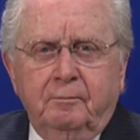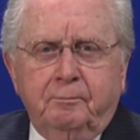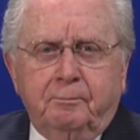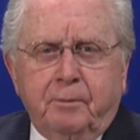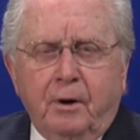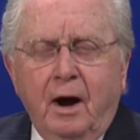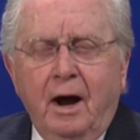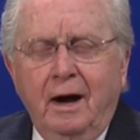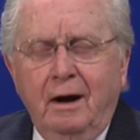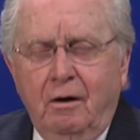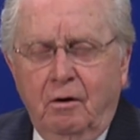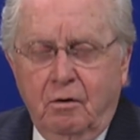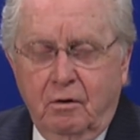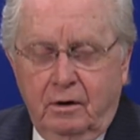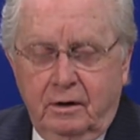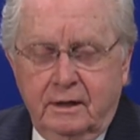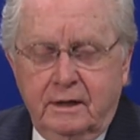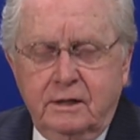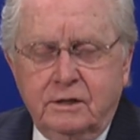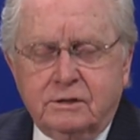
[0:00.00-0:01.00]

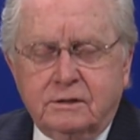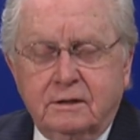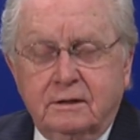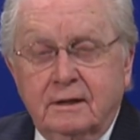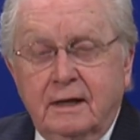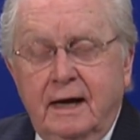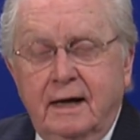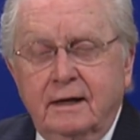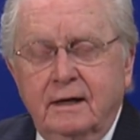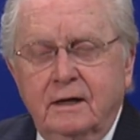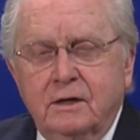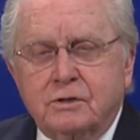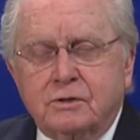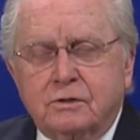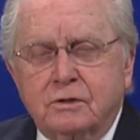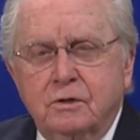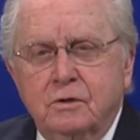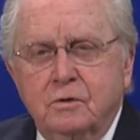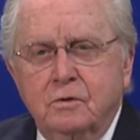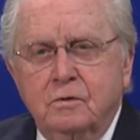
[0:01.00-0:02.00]
priorities, and that is
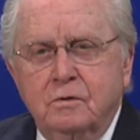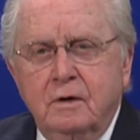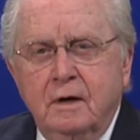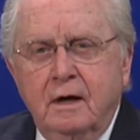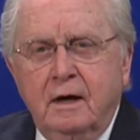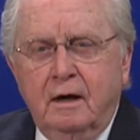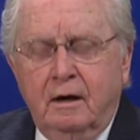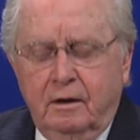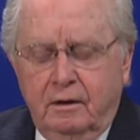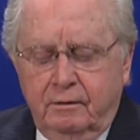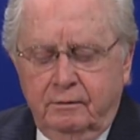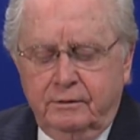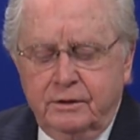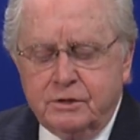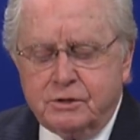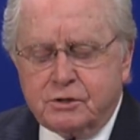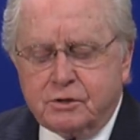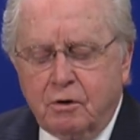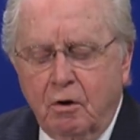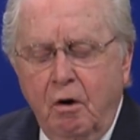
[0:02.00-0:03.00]
to
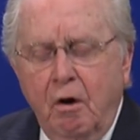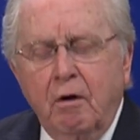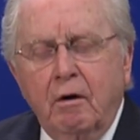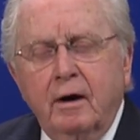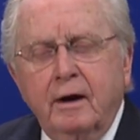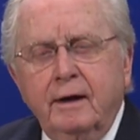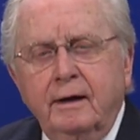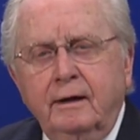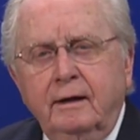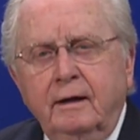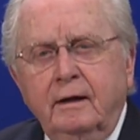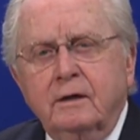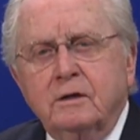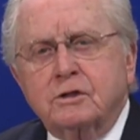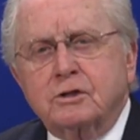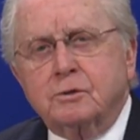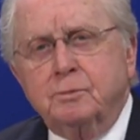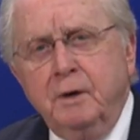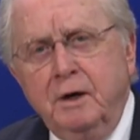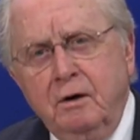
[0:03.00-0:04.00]
destroy
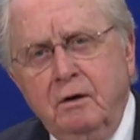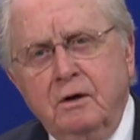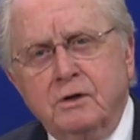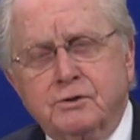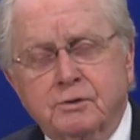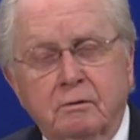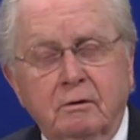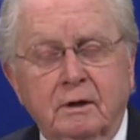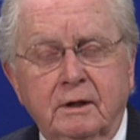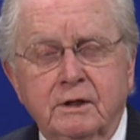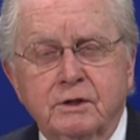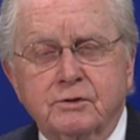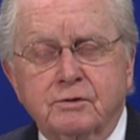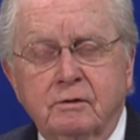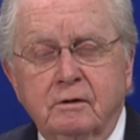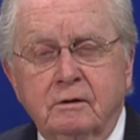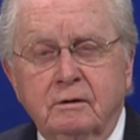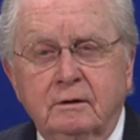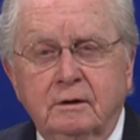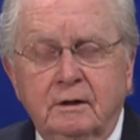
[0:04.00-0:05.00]
spiritual
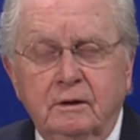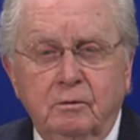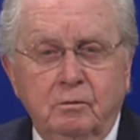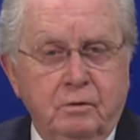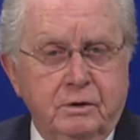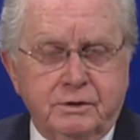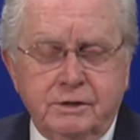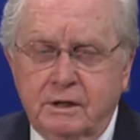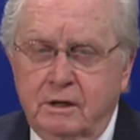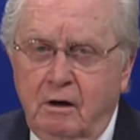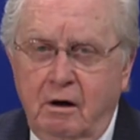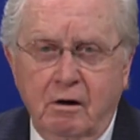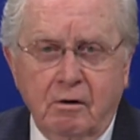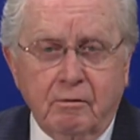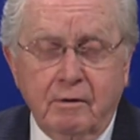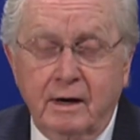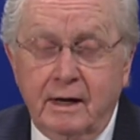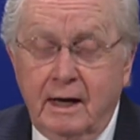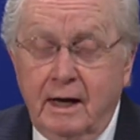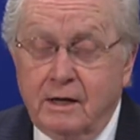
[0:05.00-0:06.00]
Israel, which he
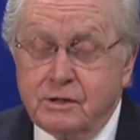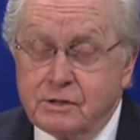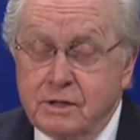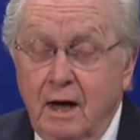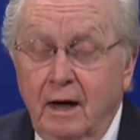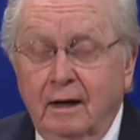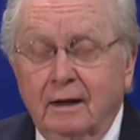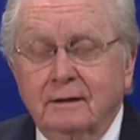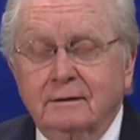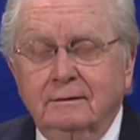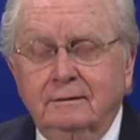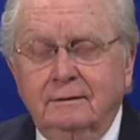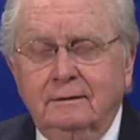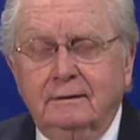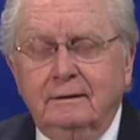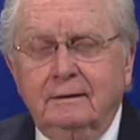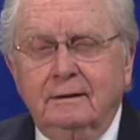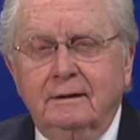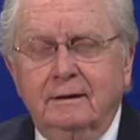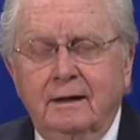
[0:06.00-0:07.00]
already has done,
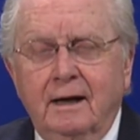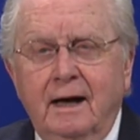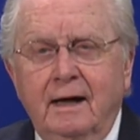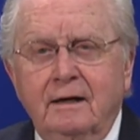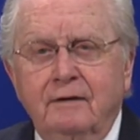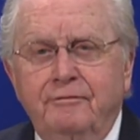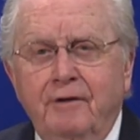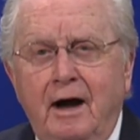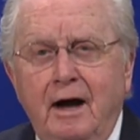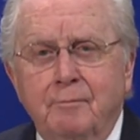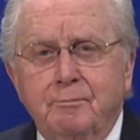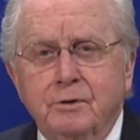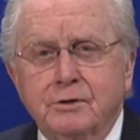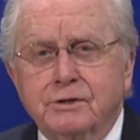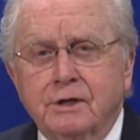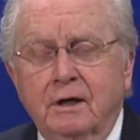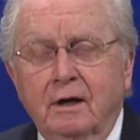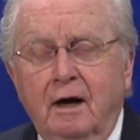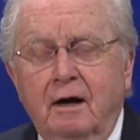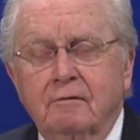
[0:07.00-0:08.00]

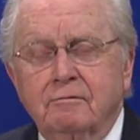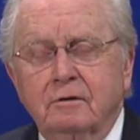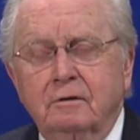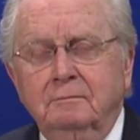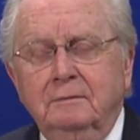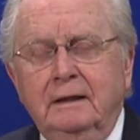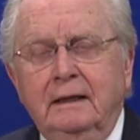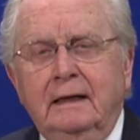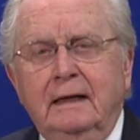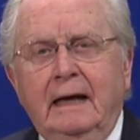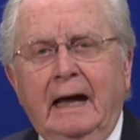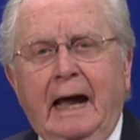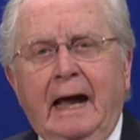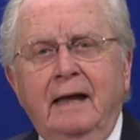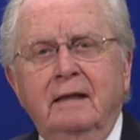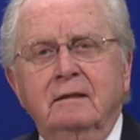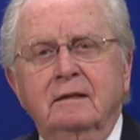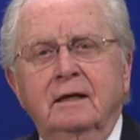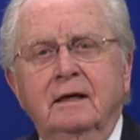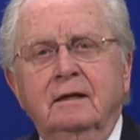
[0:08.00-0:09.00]
95% of them,
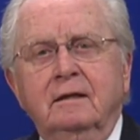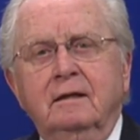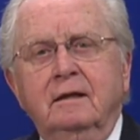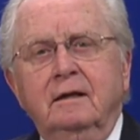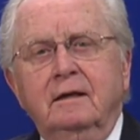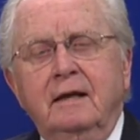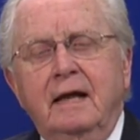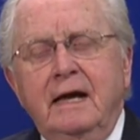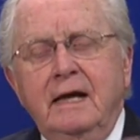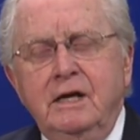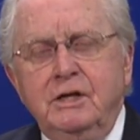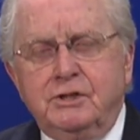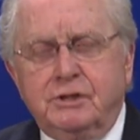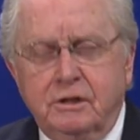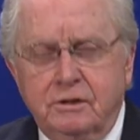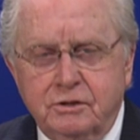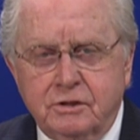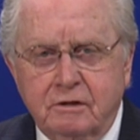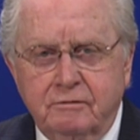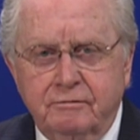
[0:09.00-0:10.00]
and then the
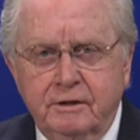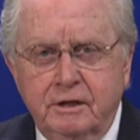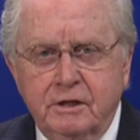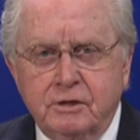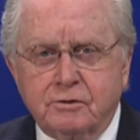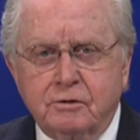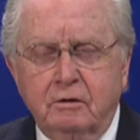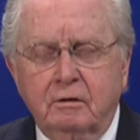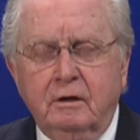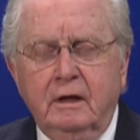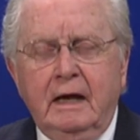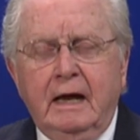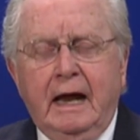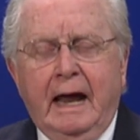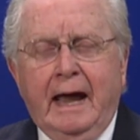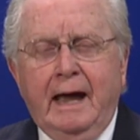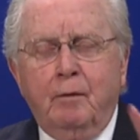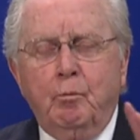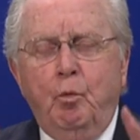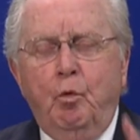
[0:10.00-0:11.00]
nations of Israel,
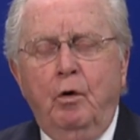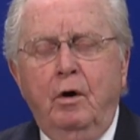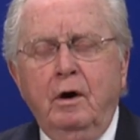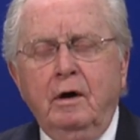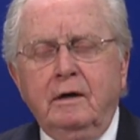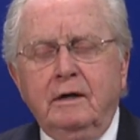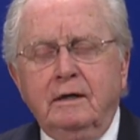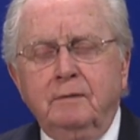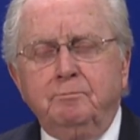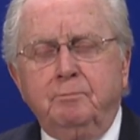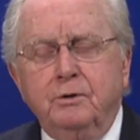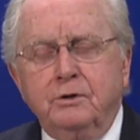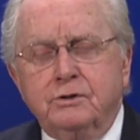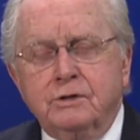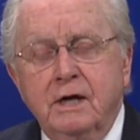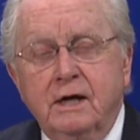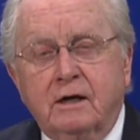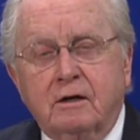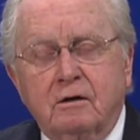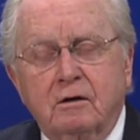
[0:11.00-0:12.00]
and one in
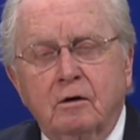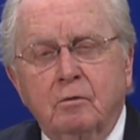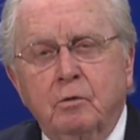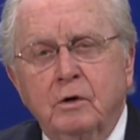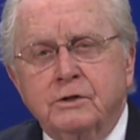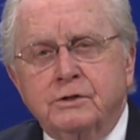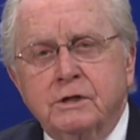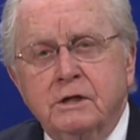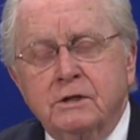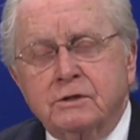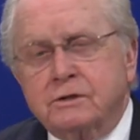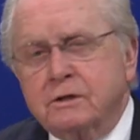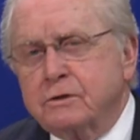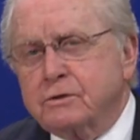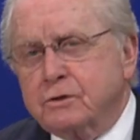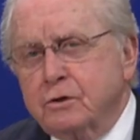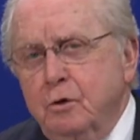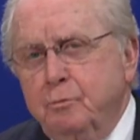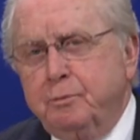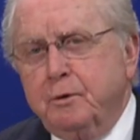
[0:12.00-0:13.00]
particular, which is the
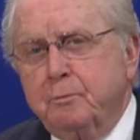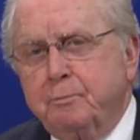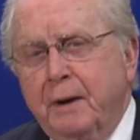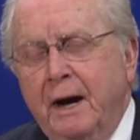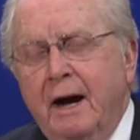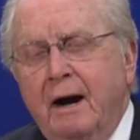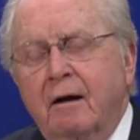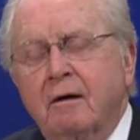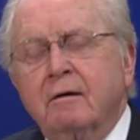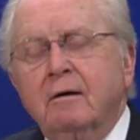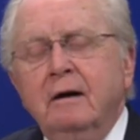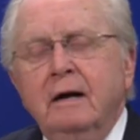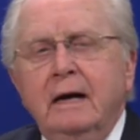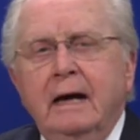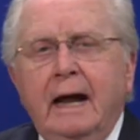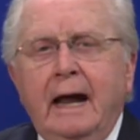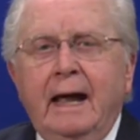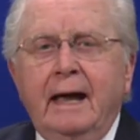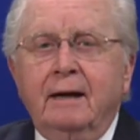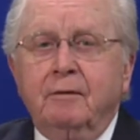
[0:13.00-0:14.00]
superpower
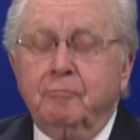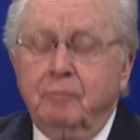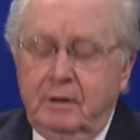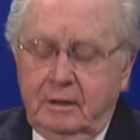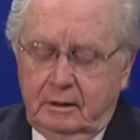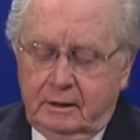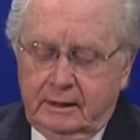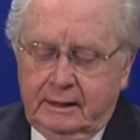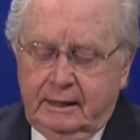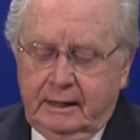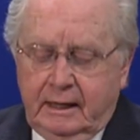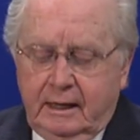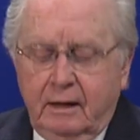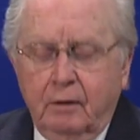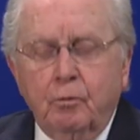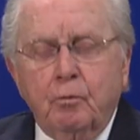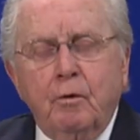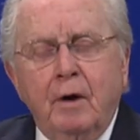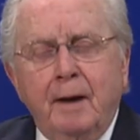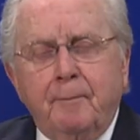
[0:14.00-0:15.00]
and really
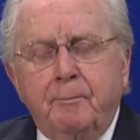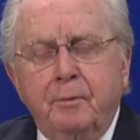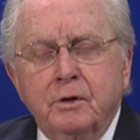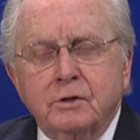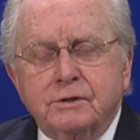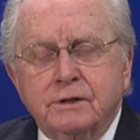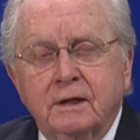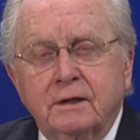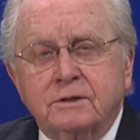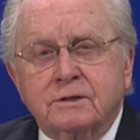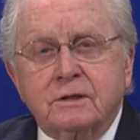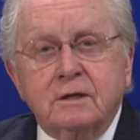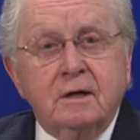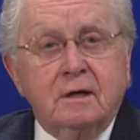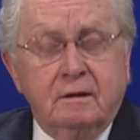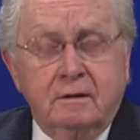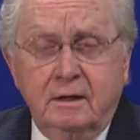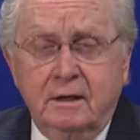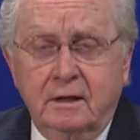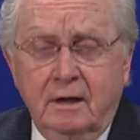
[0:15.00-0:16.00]
represents
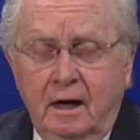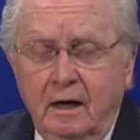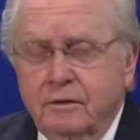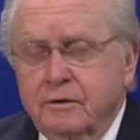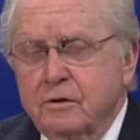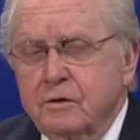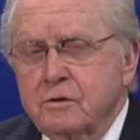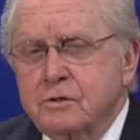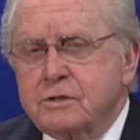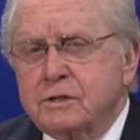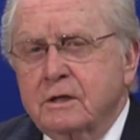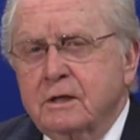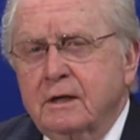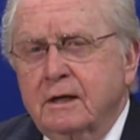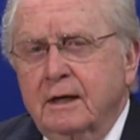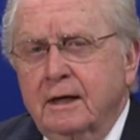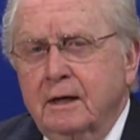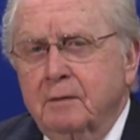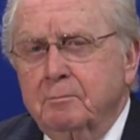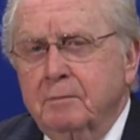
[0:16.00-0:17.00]
the others
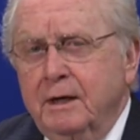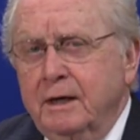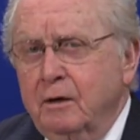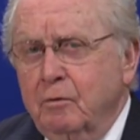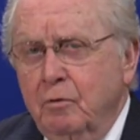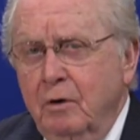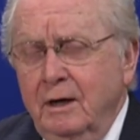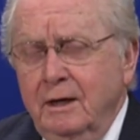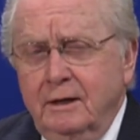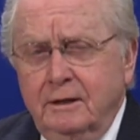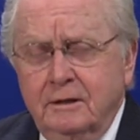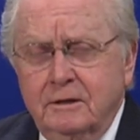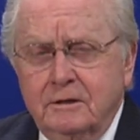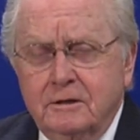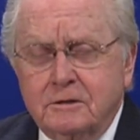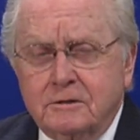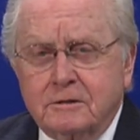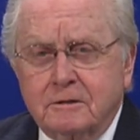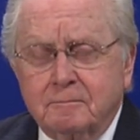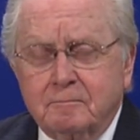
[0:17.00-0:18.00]
in many
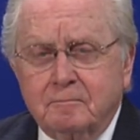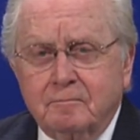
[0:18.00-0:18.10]
ways.